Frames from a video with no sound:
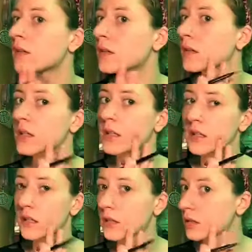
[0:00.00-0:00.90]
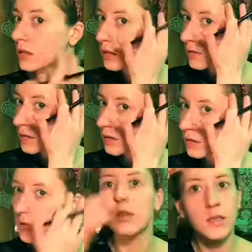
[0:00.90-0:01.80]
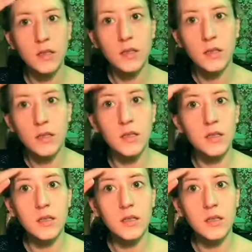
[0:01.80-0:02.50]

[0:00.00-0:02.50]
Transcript: zits, everything.